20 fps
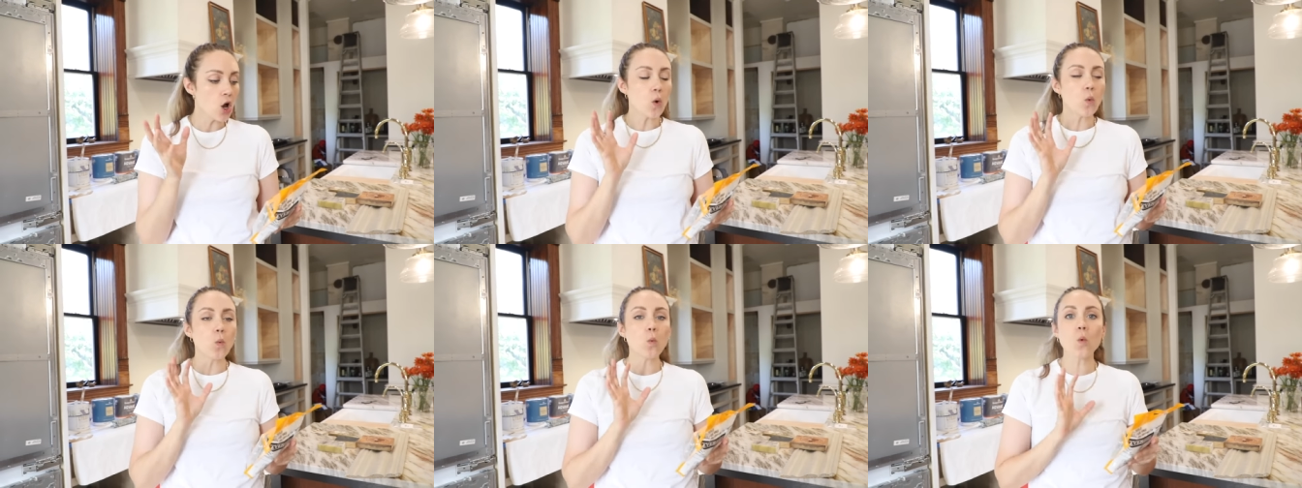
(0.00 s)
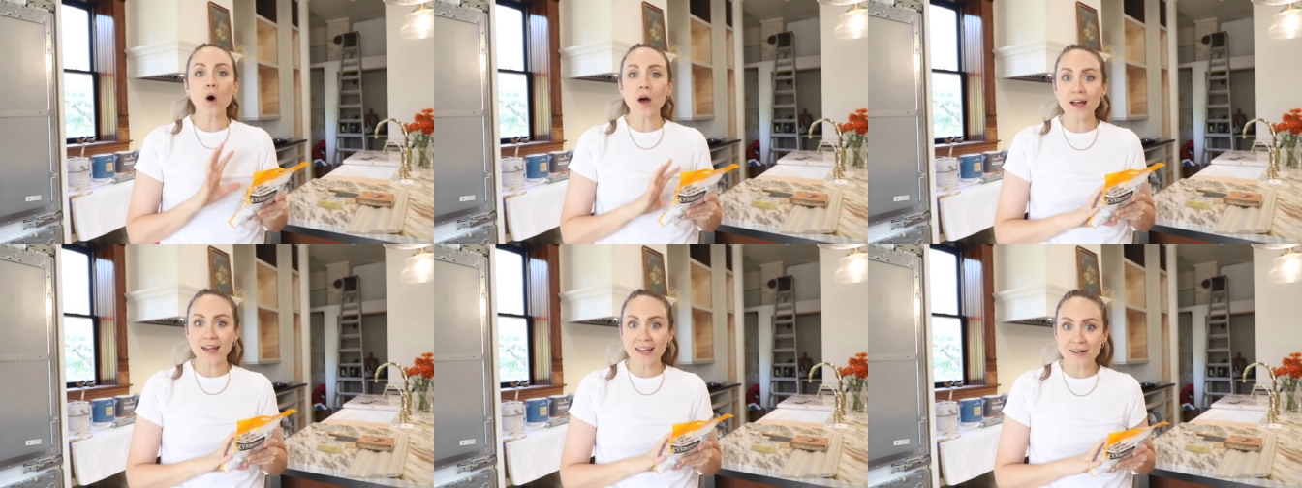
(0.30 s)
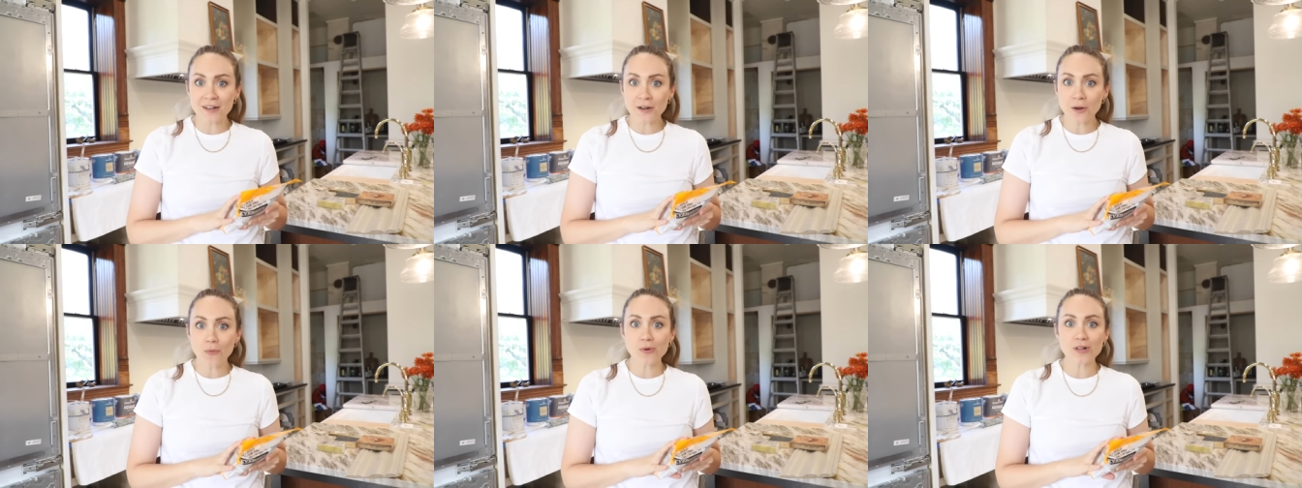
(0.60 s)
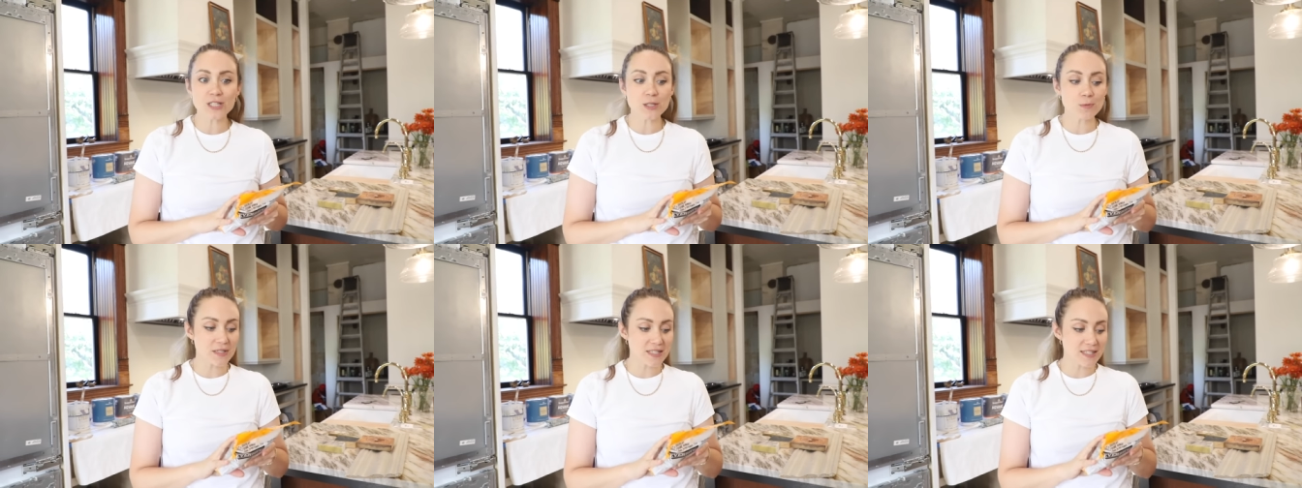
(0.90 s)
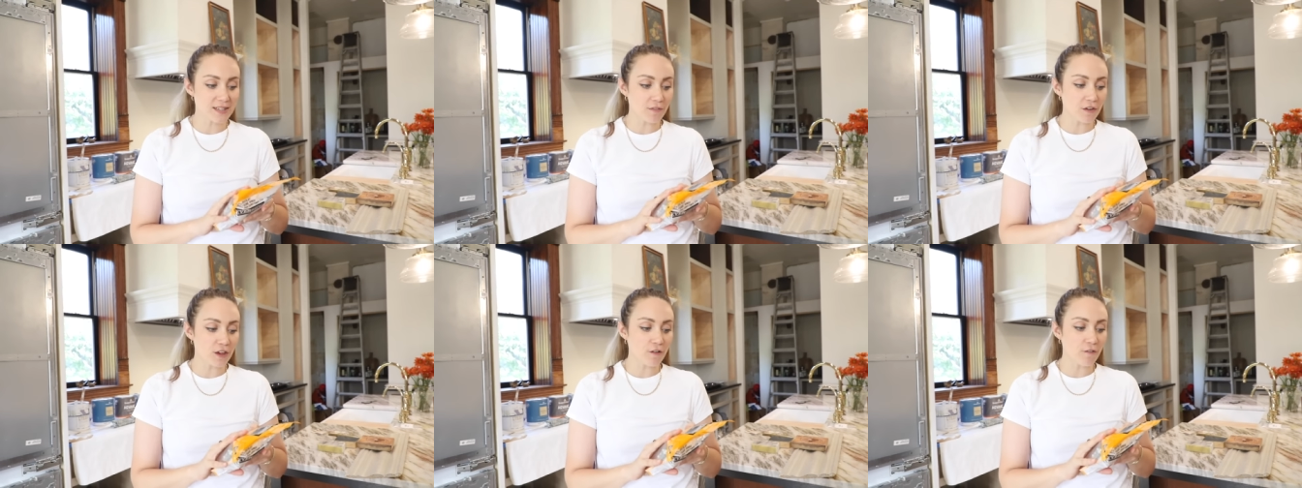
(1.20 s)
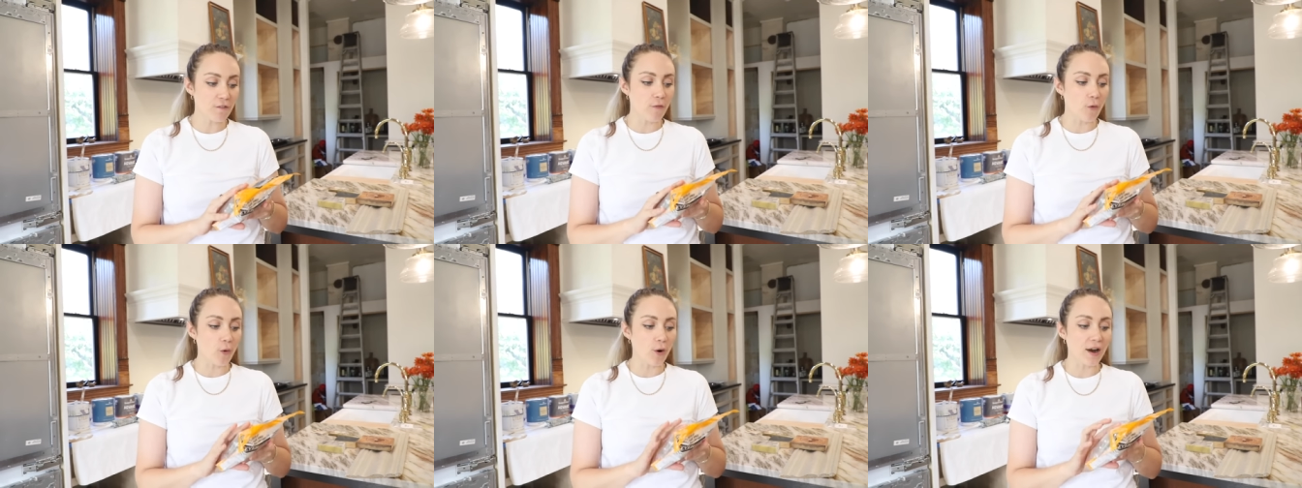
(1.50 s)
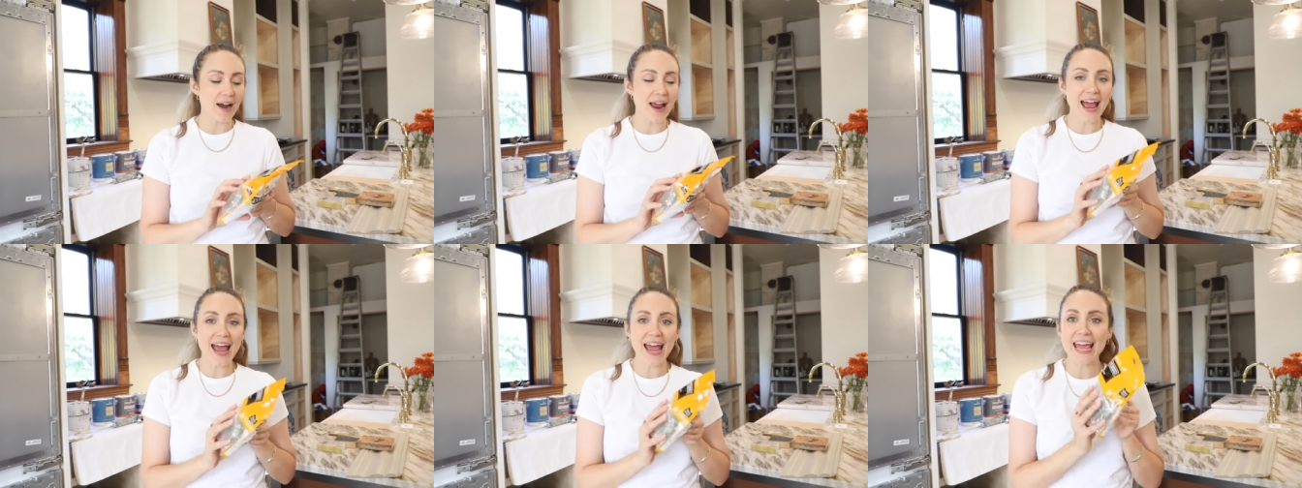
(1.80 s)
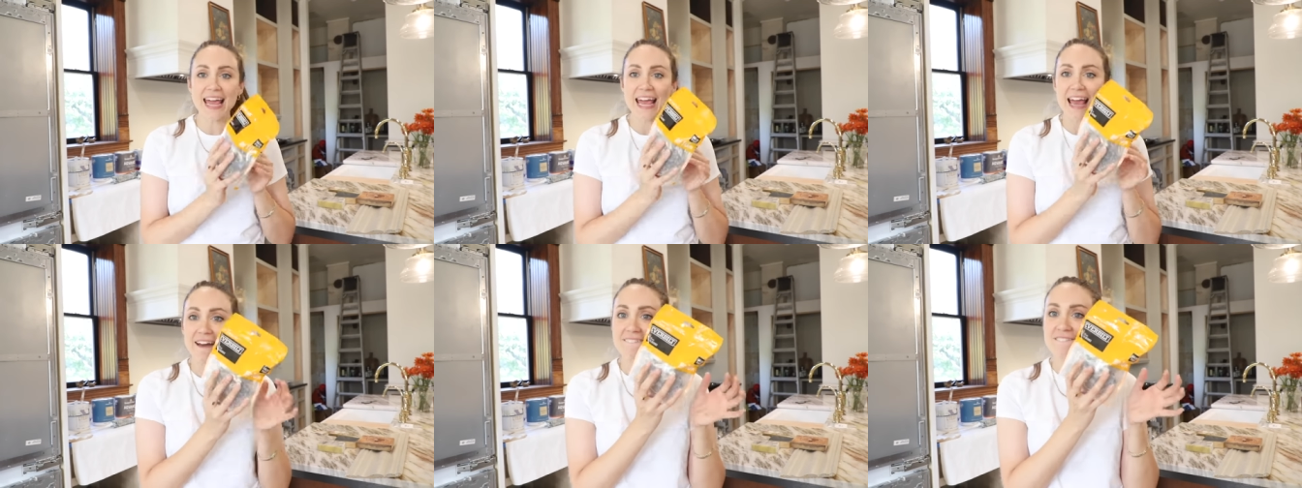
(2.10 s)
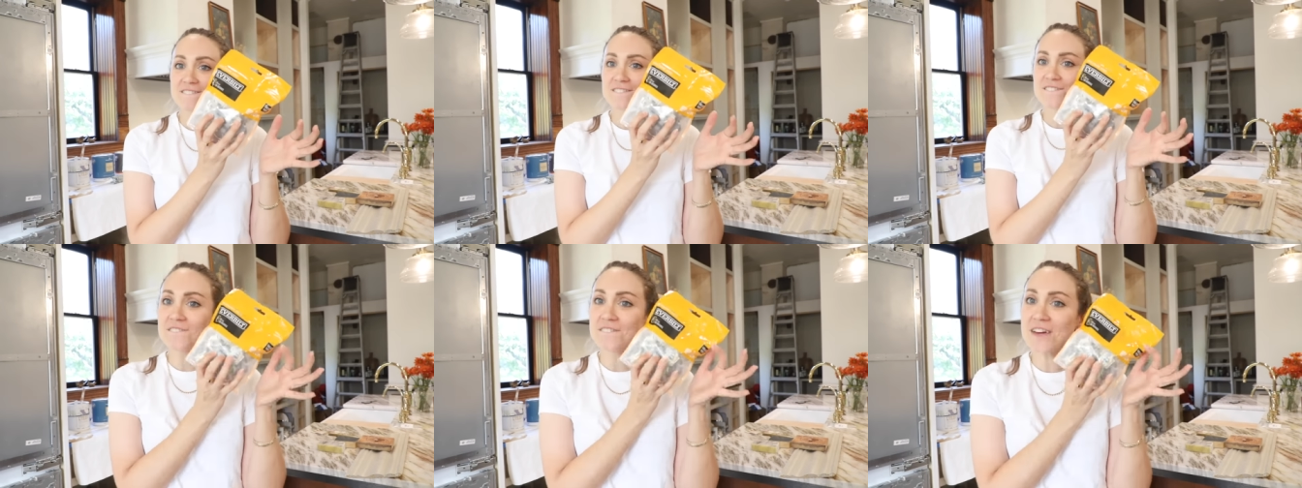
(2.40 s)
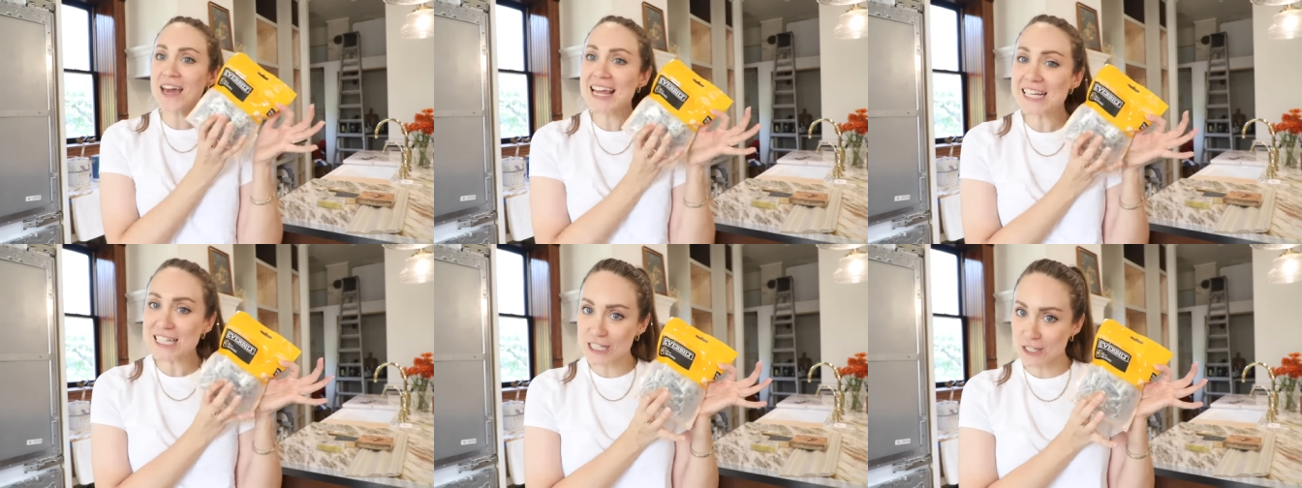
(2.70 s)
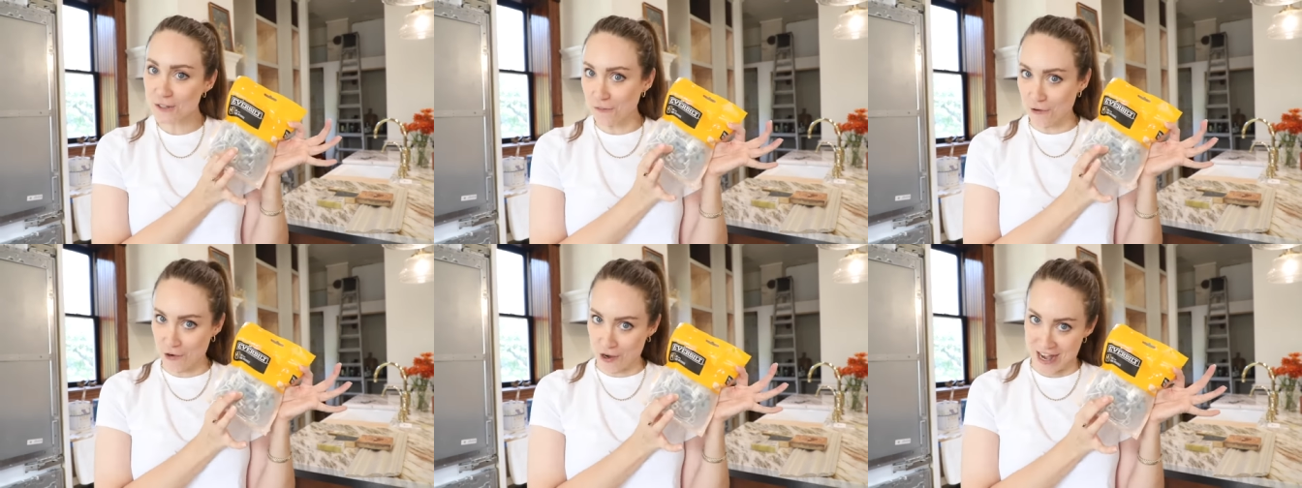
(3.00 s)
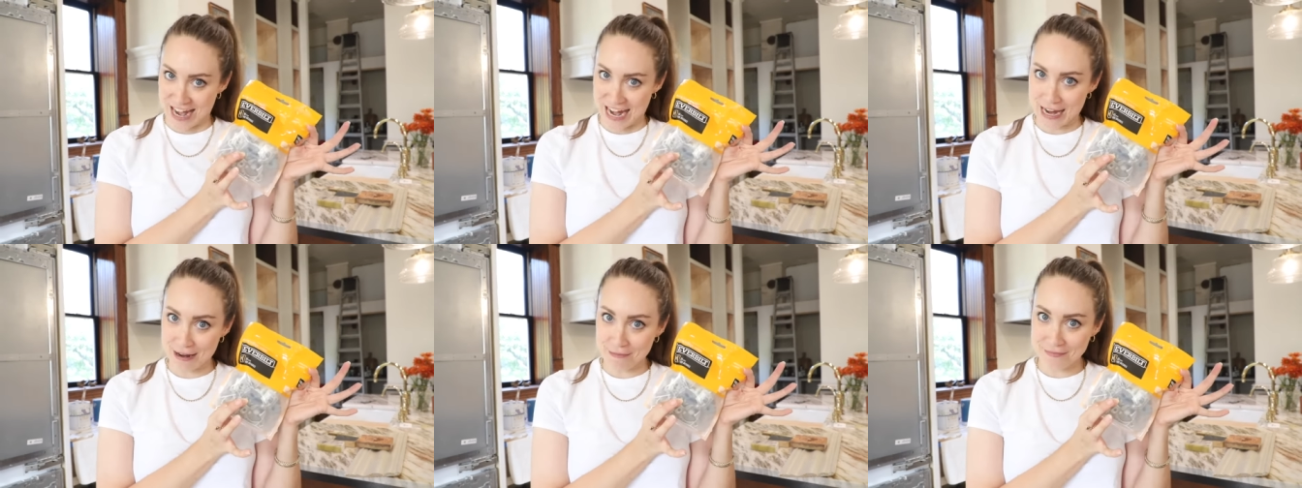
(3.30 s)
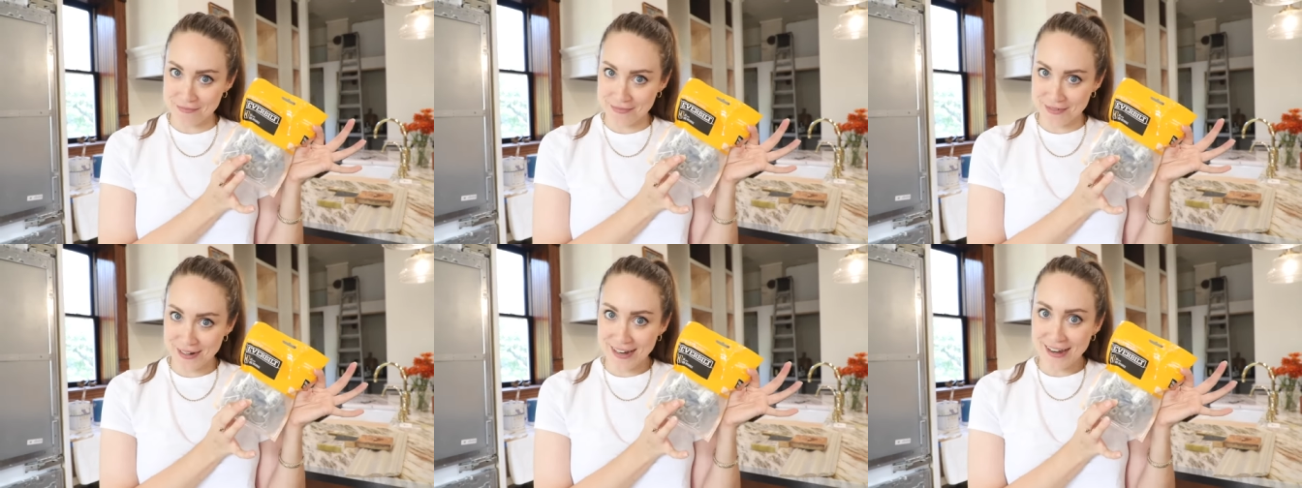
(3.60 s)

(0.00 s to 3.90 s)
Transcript: One was specific for a face frame.